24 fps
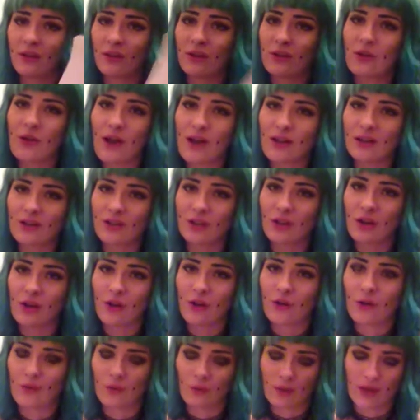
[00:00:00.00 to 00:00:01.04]
you guys
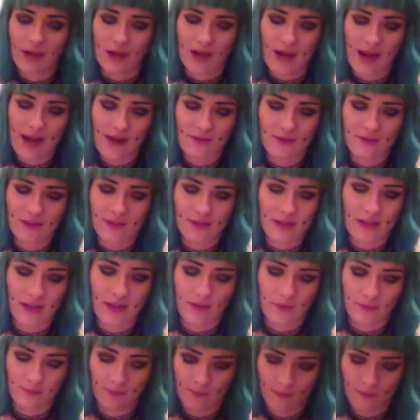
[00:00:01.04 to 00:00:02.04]
know, like, I have this, like,